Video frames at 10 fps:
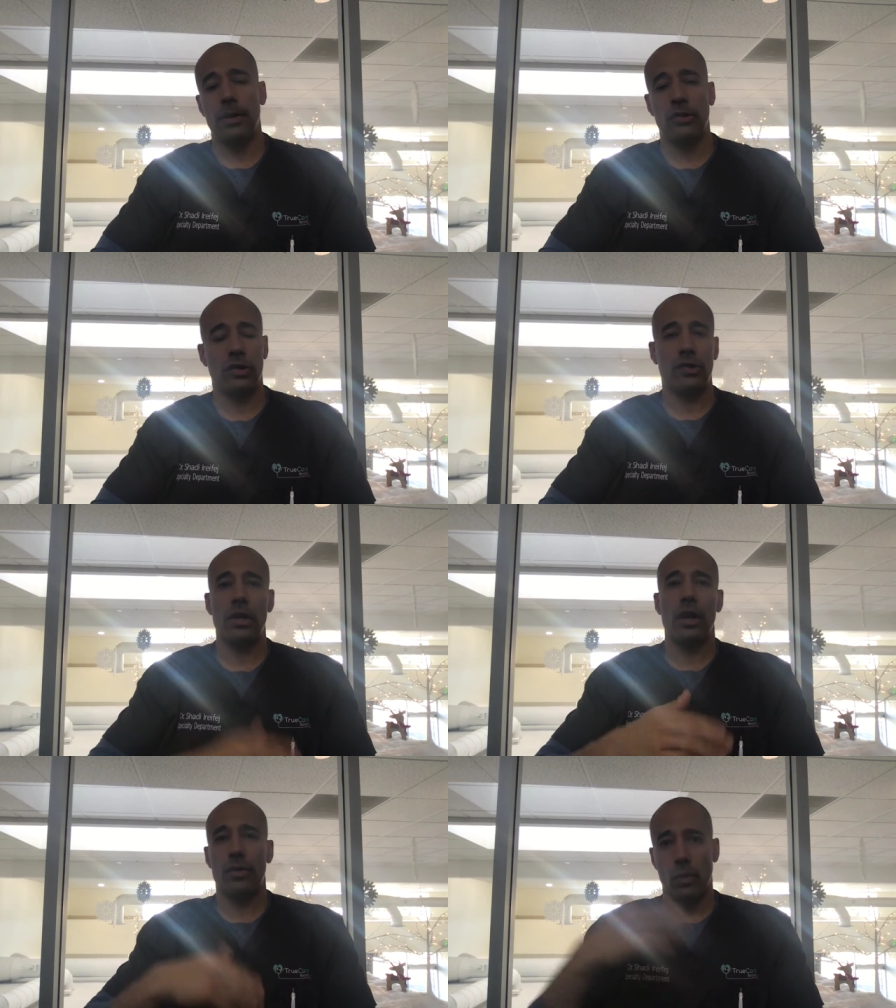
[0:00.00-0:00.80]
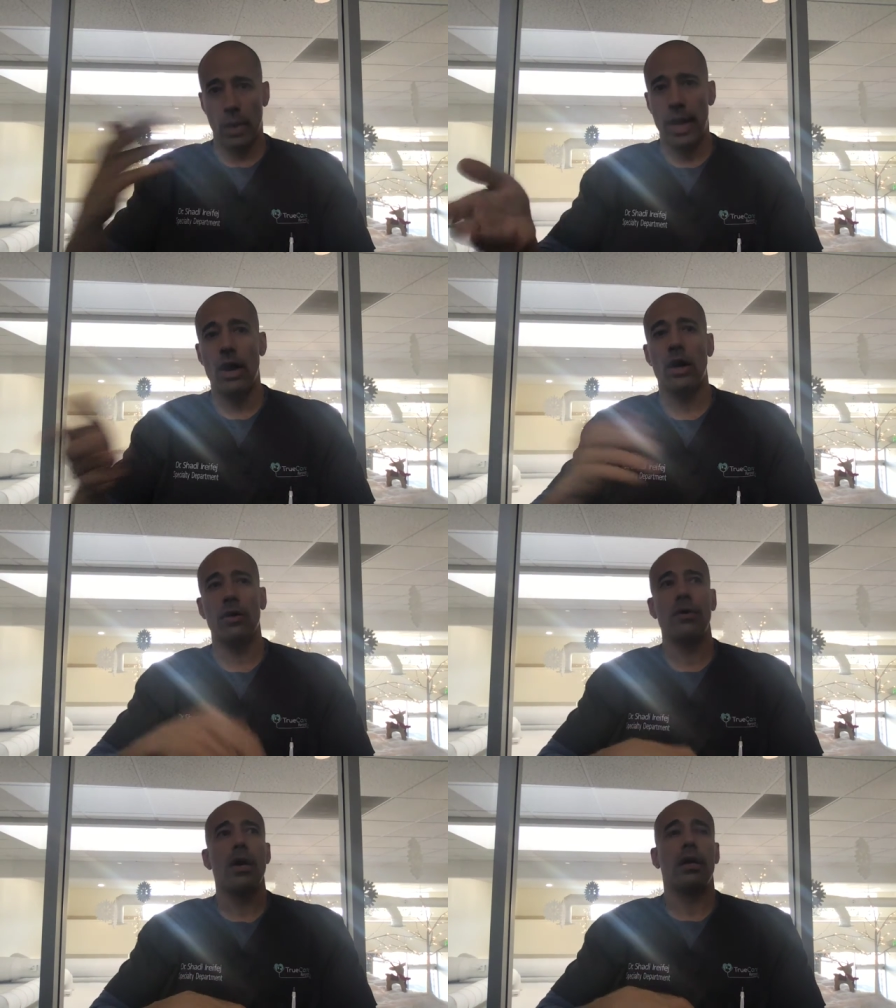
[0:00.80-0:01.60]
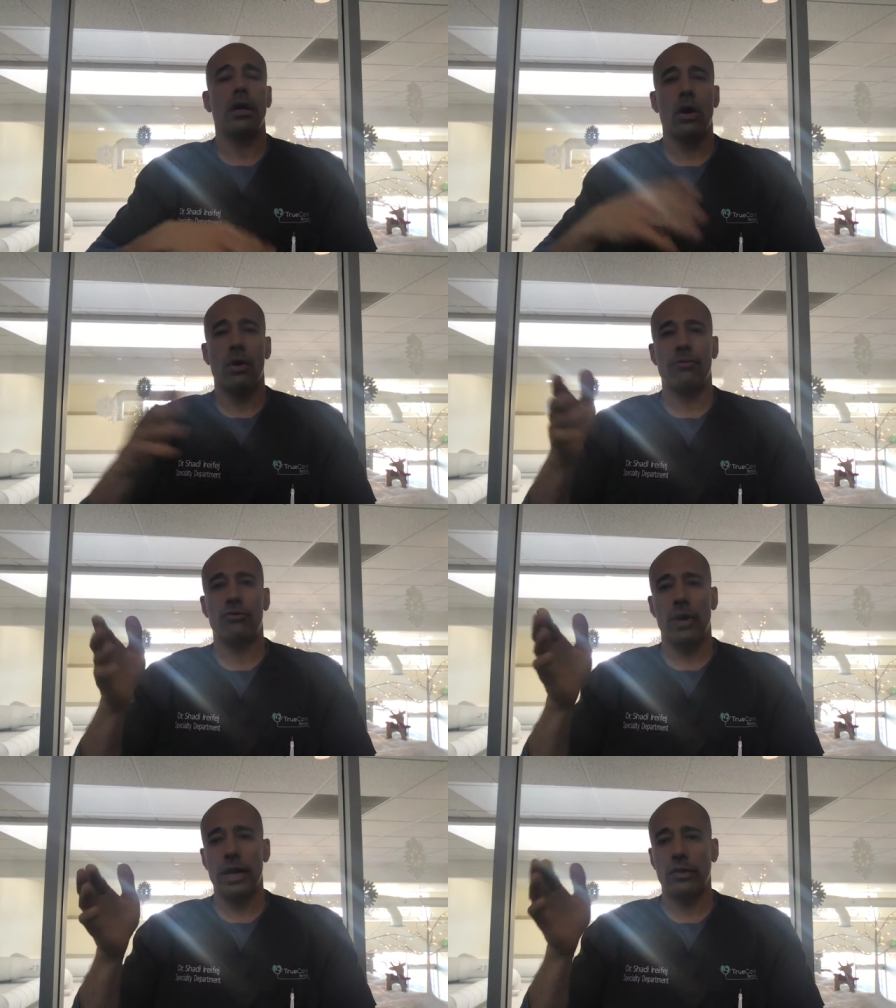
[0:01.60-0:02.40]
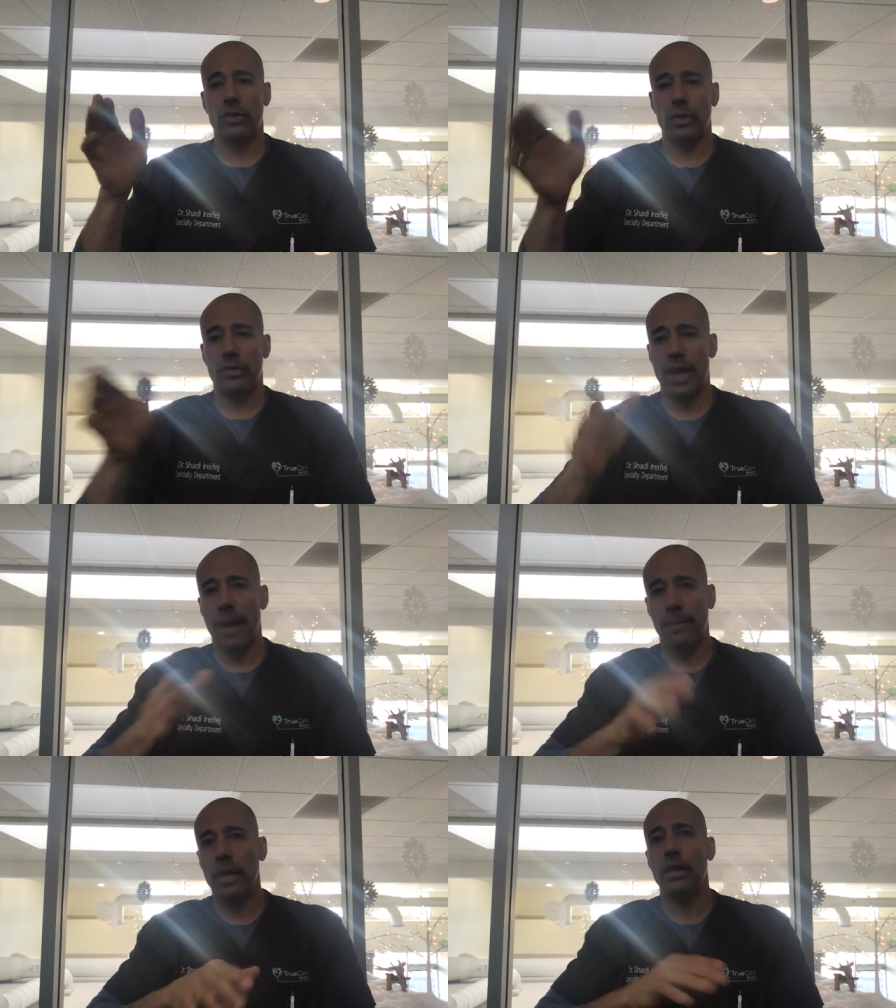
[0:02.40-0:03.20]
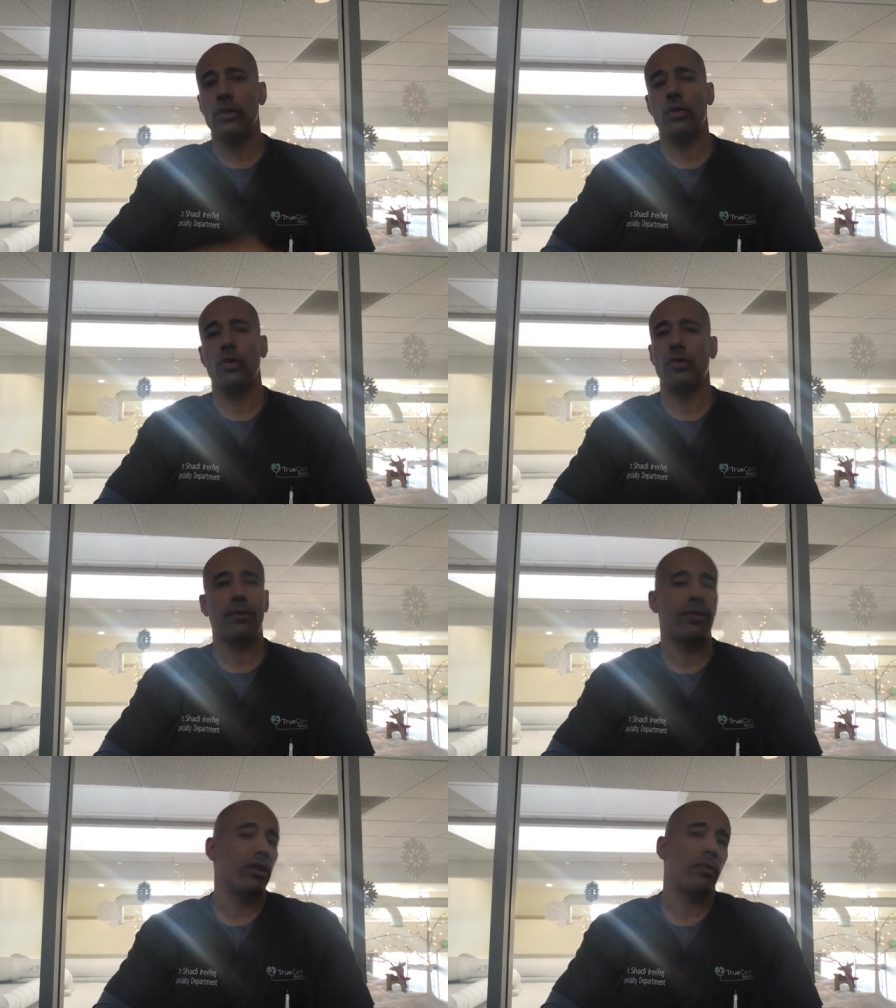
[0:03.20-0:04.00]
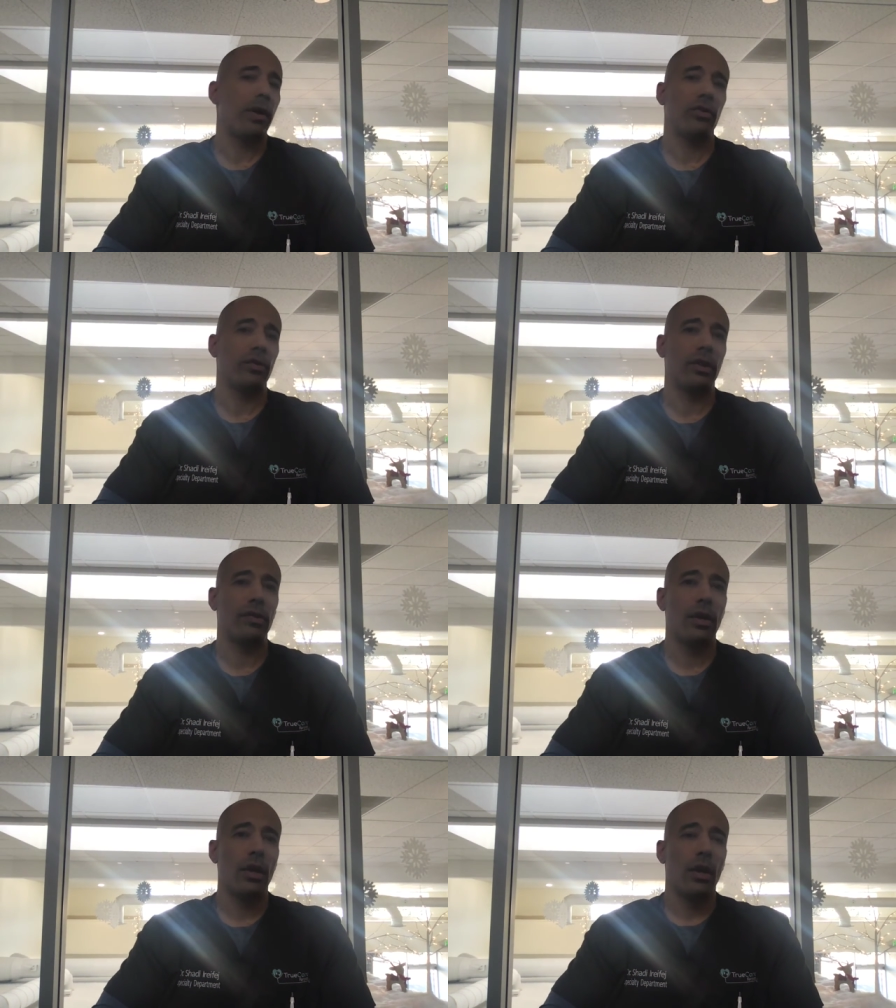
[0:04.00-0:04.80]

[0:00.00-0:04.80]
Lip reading: is just another way of trying to tap into those different specialties.